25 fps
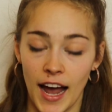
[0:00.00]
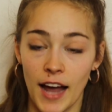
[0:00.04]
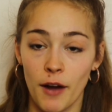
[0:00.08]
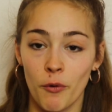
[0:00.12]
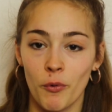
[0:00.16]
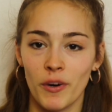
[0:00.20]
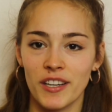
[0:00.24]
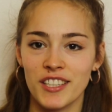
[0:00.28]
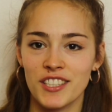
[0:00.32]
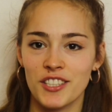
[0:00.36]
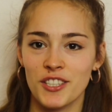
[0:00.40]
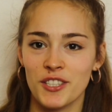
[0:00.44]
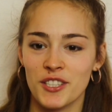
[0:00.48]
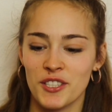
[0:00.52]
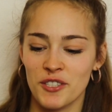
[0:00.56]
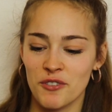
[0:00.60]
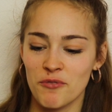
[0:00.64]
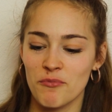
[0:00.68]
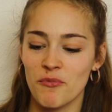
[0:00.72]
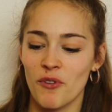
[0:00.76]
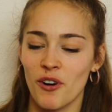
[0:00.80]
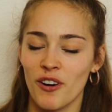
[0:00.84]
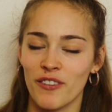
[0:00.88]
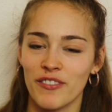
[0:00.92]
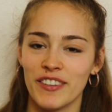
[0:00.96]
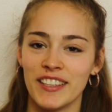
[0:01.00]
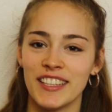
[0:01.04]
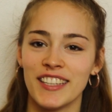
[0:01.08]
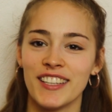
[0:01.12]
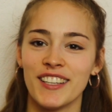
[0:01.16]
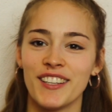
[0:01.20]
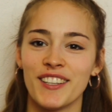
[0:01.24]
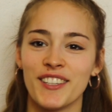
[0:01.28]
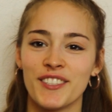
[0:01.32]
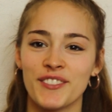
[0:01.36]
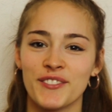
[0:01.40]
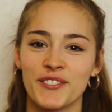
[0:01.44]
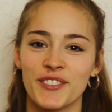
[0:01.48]
I want to do more
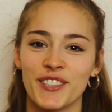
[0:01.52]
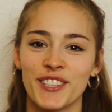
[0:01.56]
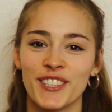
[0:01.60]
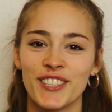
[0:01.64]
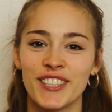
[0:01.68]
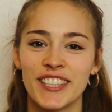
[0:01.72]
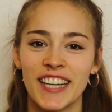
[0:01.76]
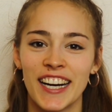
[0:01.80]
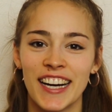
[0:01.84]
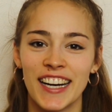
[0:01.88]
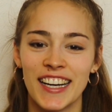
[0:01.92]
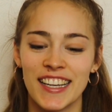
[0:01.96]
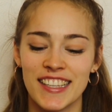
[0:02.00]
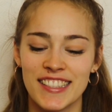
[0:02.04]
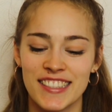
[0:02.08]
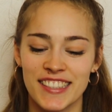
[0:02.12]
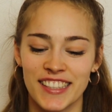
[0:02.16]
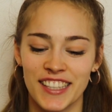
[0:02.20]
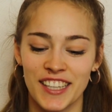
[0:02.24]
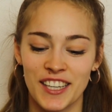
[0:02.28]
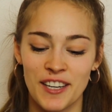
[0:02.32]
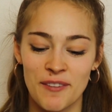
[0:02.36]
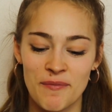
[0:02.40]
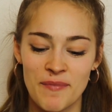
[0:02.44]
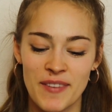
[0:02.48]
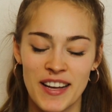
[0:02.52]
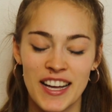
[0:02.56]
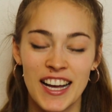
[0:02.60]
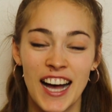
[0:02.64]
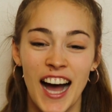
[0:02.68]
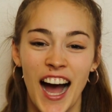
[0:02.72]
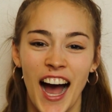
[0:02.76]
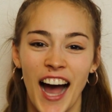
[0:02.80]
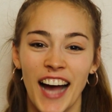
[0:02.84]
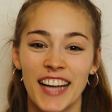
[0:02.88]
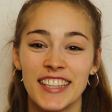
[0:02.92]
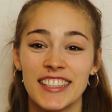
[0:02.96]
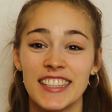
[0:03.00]
videos for you guys. Um,
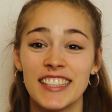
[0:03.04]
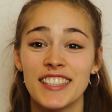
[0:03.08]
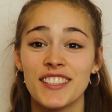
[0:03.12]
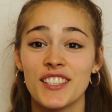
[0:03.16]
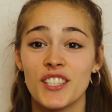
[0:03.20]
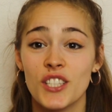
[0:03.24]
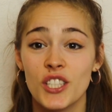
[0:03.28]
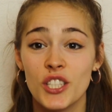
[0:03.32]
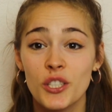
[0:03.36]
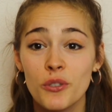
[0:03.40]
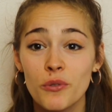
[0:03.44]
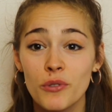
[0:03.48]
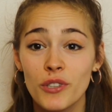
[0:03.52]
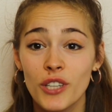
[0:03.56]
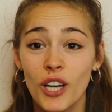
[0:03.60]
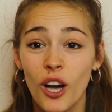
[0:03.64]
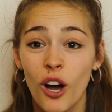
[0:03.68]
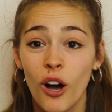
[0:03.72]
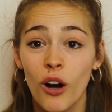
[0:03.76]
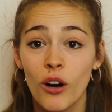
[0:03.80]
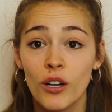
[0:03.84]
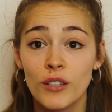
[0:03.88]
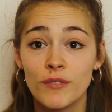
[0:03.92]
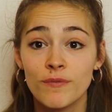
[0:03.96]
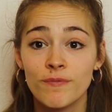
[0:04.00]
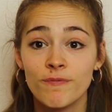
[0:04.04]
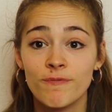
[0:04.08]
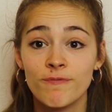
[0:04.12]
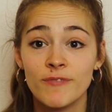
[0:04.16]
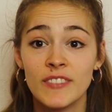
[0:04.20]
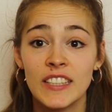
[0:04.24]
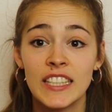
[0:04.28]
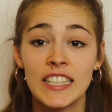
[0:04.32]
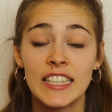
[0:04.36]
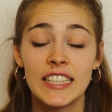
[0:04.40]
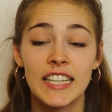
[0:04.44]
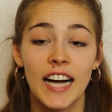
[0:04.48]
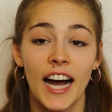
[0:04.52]
I need a studio
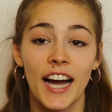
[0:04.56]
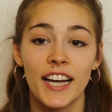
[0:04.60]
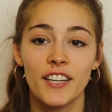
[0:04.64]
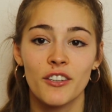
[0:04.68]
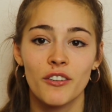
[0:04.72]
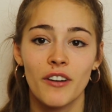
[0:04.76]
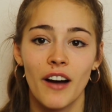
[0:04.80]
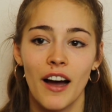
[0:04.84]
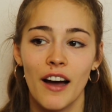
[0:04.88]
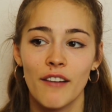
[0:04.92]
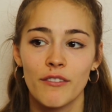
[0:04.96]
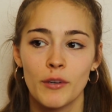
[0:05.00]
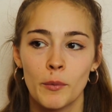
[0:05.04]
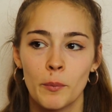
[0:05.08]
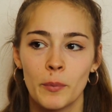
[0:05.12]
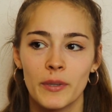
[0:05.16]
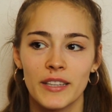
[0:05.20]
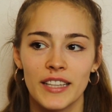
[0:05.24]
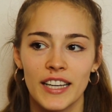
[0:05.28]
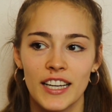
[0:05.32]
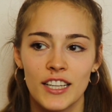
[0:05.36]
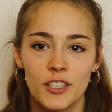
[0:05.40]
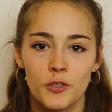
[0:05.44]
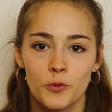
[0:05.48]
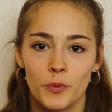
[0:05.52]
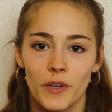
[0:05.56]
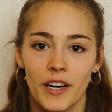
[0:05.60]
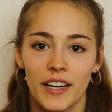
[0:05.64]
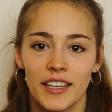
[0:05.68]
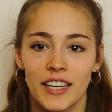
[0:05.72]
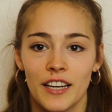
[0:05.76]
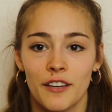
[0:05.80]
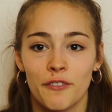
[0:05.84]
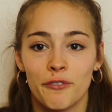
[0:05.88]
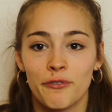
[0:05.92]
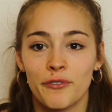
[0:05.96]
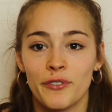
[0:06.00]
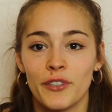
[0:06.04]
I don't have a place where I
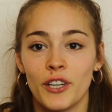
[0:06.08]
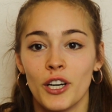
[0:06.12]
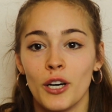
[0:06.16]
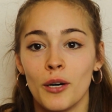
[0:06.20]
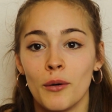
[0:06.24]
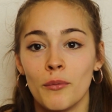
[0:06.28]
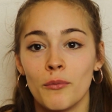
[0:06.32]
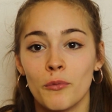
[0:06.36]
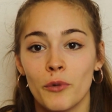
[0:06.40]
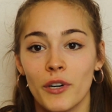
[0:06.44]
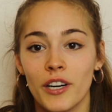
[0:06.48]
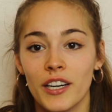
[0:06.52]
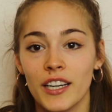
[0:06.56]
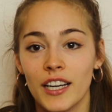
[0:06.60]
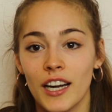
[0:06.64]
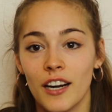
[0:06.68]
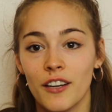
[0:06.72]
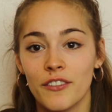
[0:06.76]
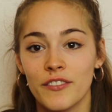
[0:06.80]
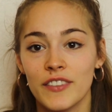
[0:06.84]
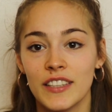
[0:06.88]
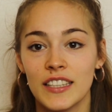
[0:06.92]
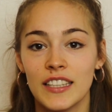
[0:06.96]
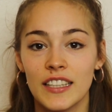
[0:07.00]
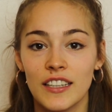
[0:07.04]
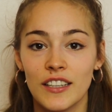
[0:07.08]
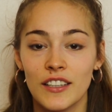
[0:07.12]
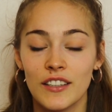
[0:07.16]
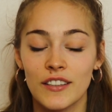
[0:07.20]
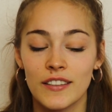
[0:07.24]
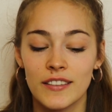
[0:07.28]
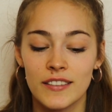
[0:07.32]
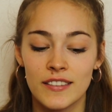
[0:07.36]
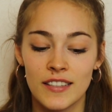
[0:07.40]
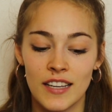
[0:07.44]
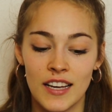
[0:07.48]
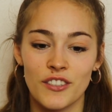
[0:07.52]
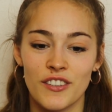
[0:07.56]
can film workout
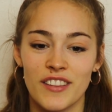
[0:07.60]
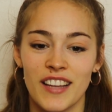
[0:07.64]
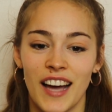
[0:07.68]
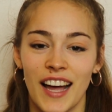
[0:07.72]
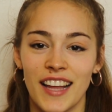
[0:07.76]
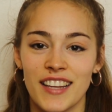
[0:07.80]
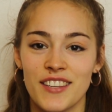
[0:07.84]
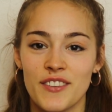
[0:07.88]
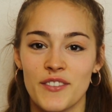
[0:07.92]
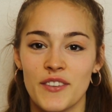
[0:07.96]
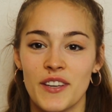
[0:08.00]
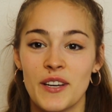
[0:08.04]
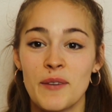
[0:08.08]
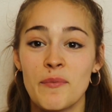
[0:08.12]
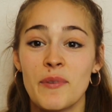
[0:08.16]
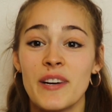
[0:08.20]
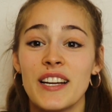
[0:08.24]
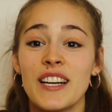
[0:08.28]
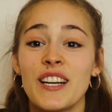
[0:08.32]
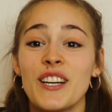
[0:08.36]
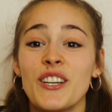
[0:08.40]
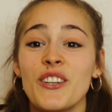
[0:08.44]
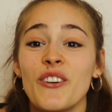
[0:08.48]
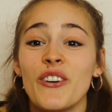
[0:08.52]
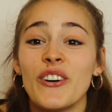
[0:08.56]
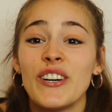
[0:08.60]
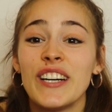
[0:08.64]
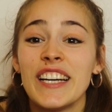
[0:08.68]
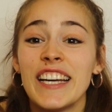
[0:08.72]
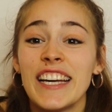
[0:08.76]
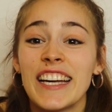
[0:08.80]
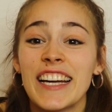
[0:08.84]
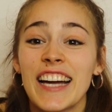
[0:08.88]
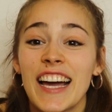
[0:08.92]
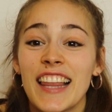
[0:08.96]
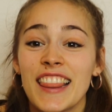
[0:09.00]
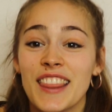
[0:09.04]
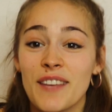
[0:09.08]
videos, so that's a bit
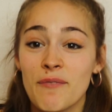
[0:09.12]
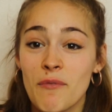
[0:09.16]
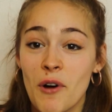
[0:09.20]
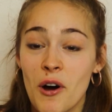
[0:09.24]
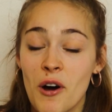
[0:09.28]
annoying at the